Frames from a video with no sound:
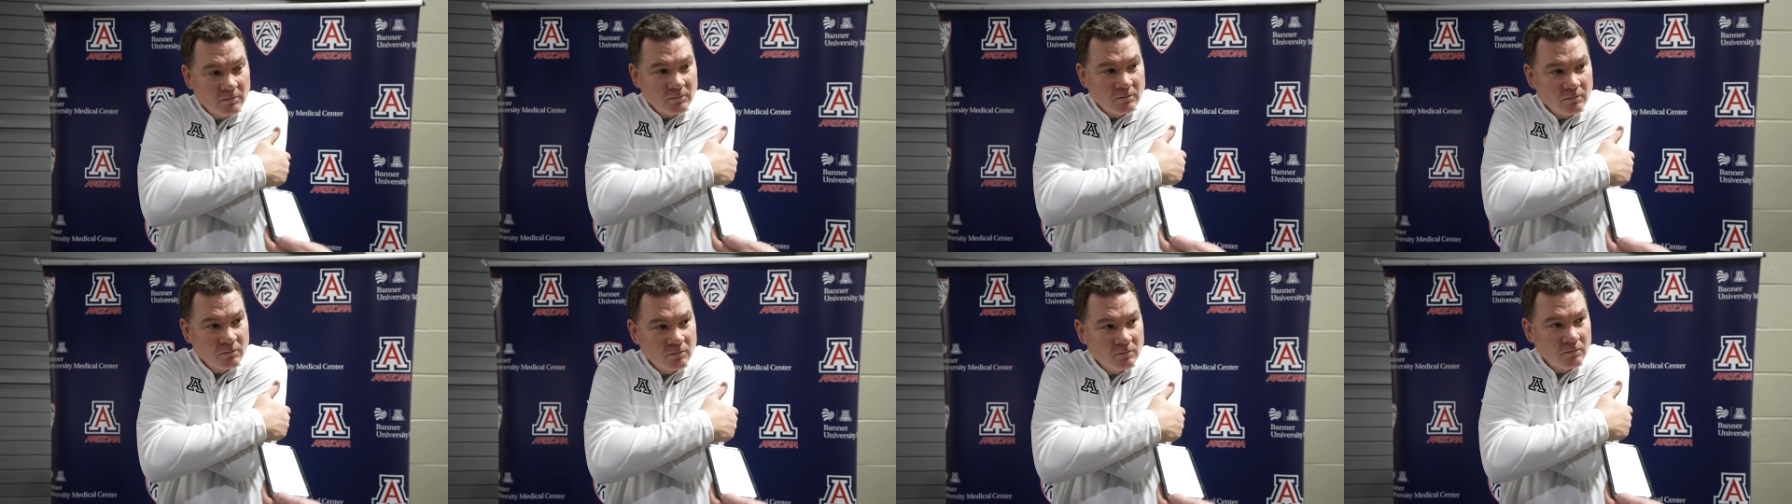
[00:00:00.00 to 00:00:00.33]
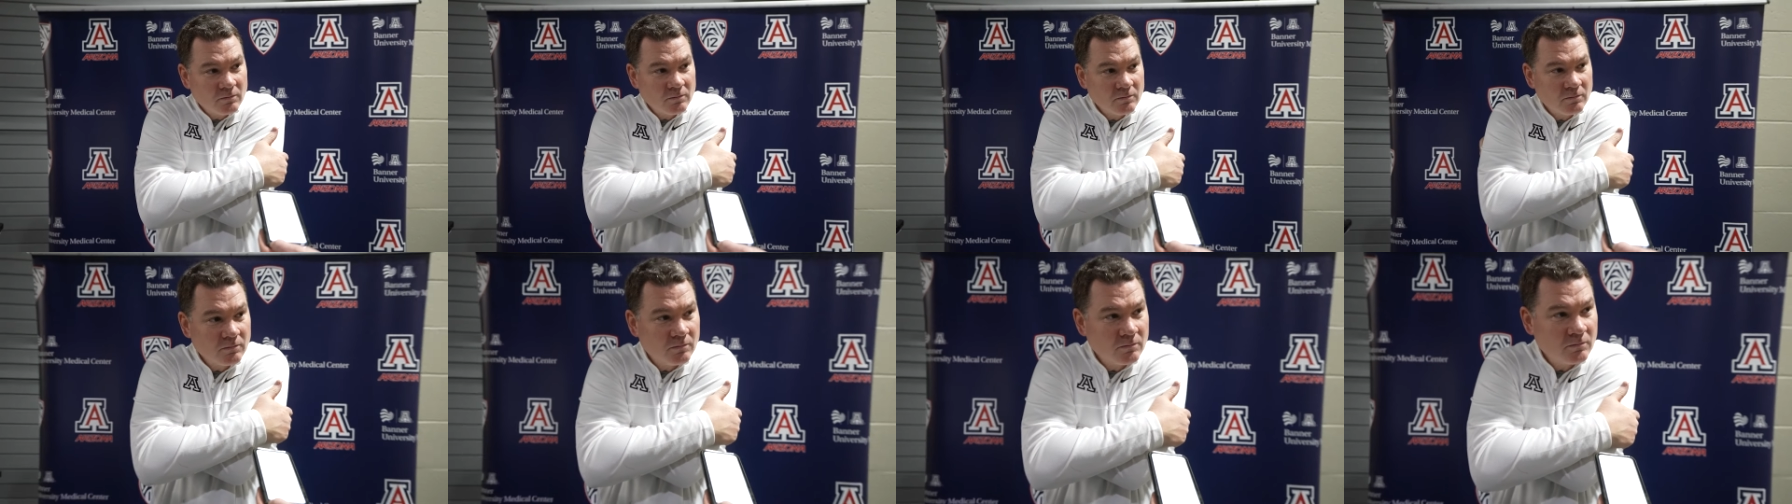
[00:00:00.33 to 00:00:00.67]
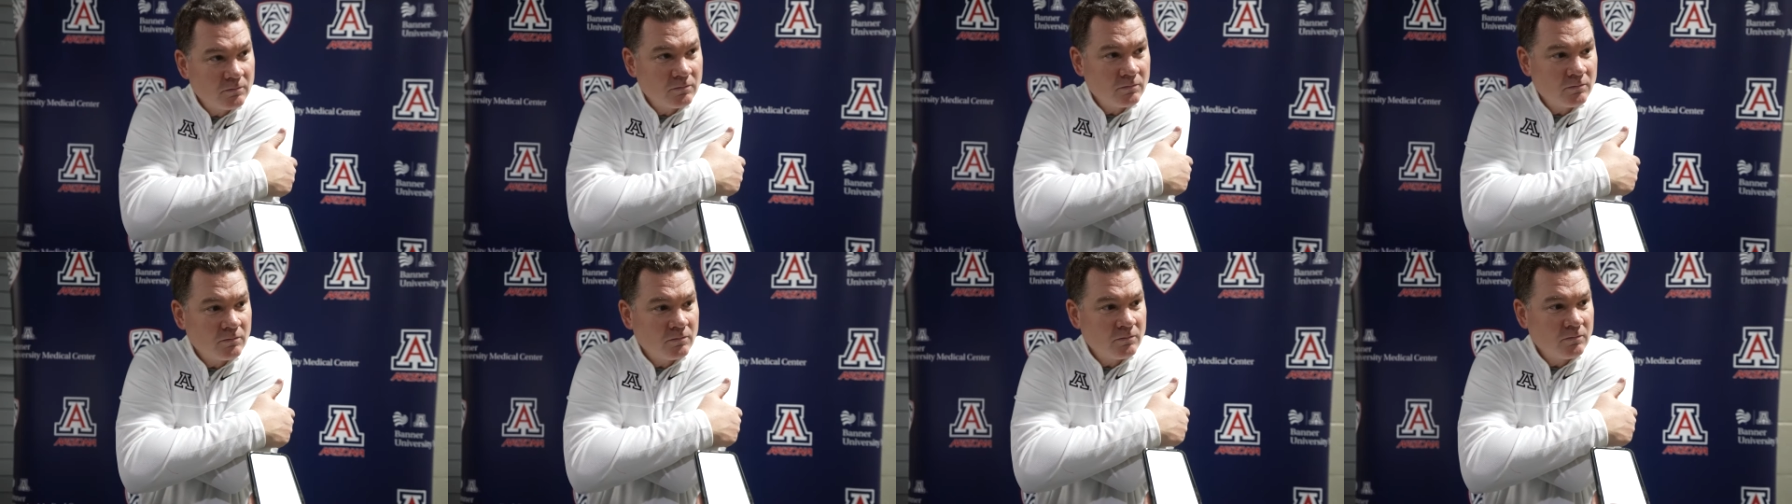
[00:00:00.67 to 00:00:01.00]
uh, you said
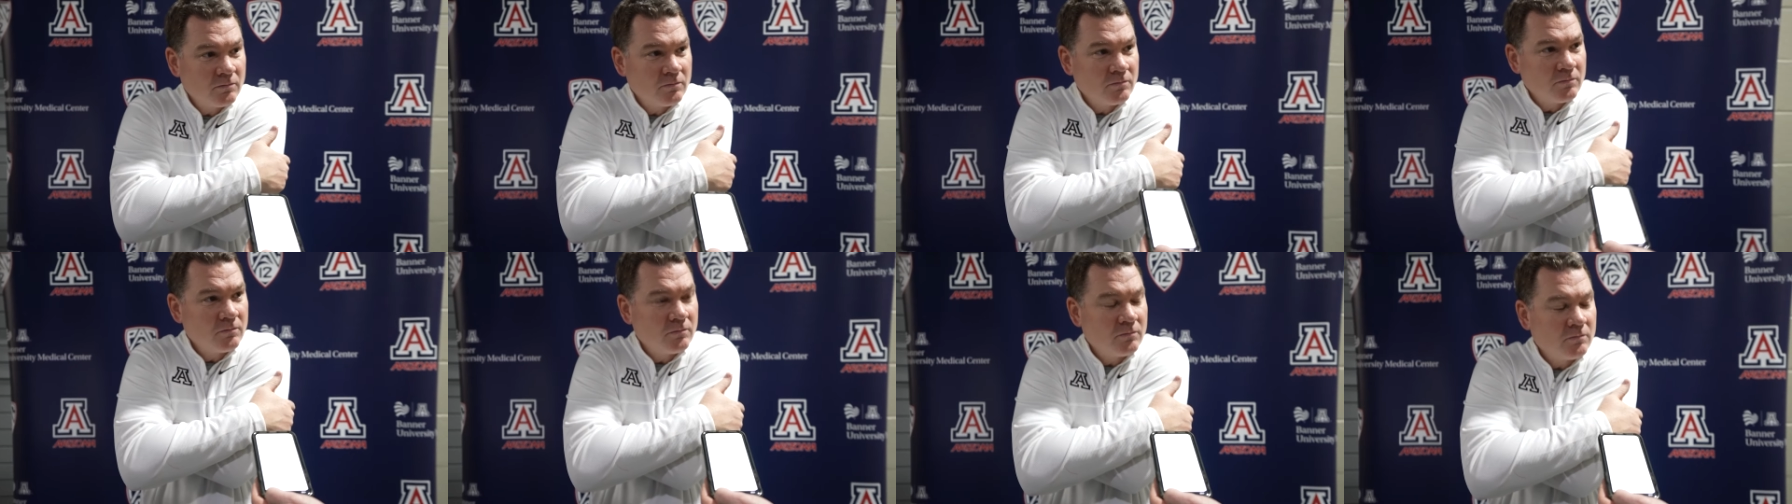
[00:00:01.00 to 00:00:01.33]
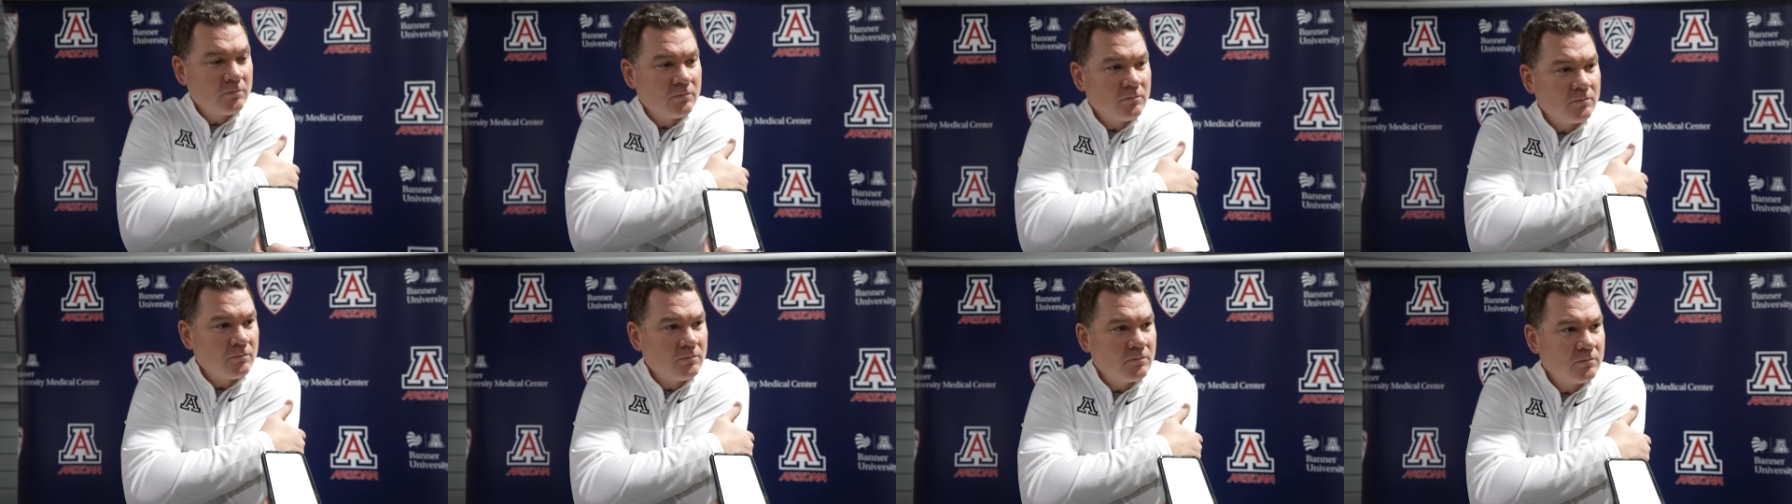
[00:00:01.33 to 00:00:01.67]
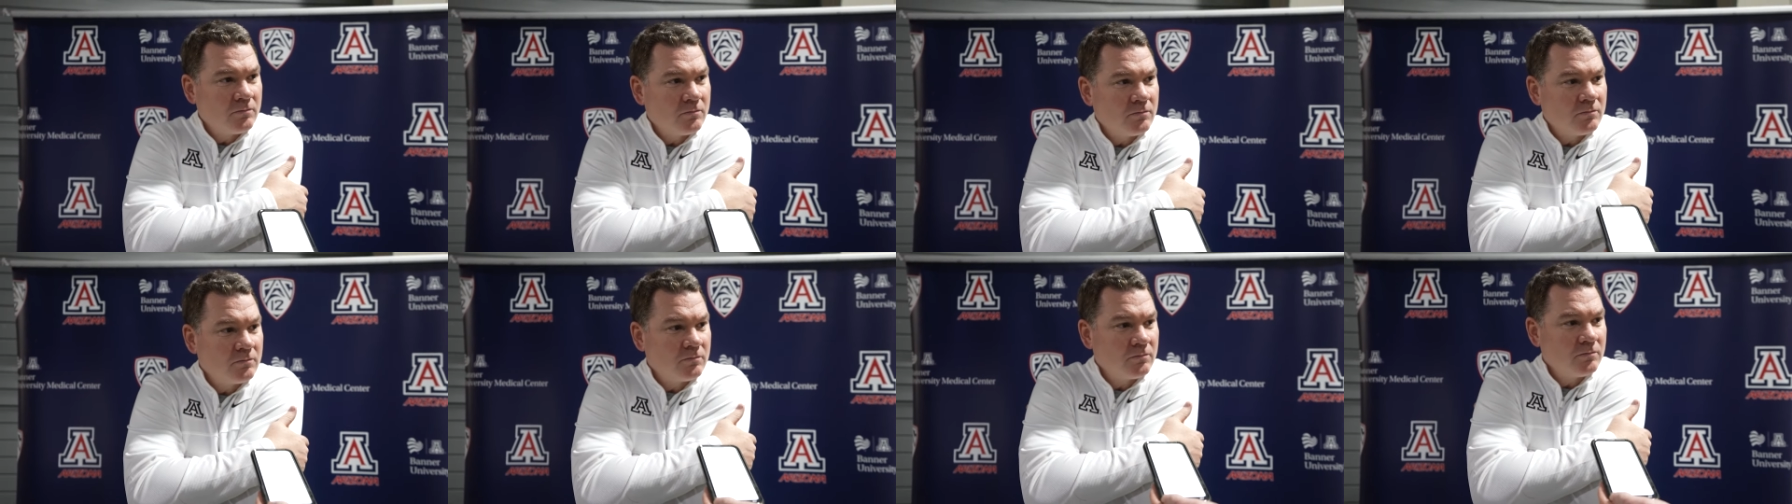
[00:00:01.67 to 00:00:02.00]
it wouldn't carry over
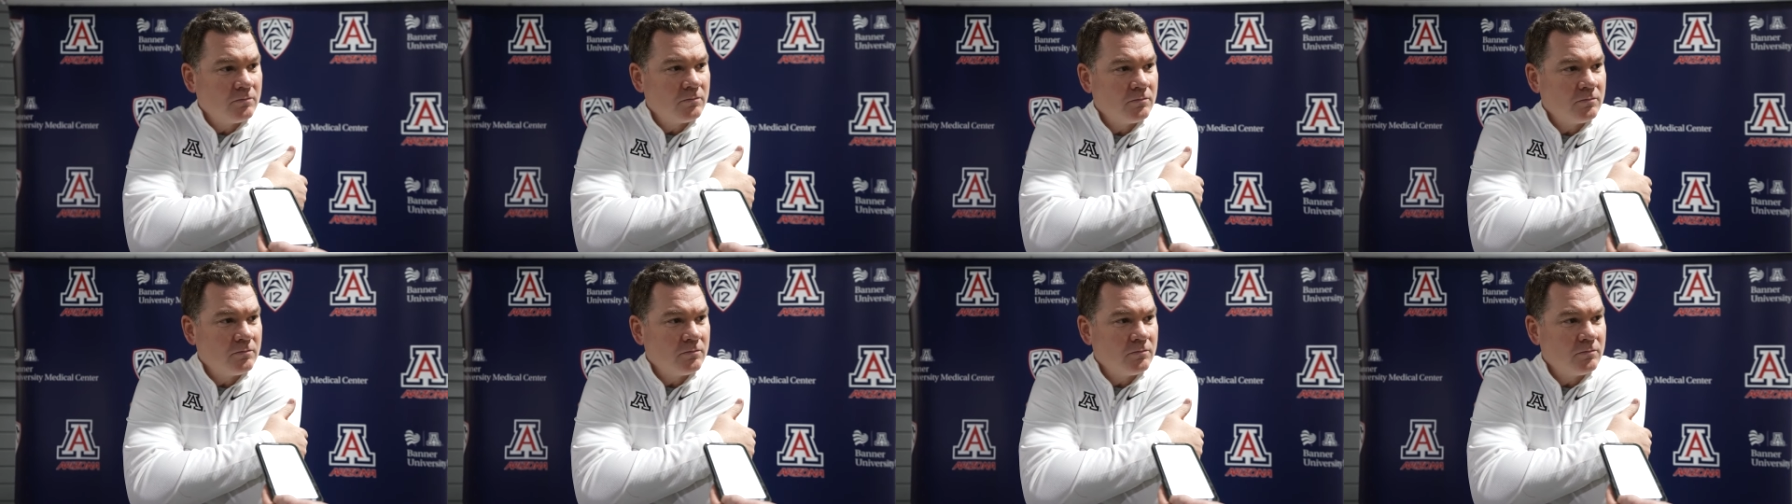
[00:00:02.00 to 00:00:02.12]
into today,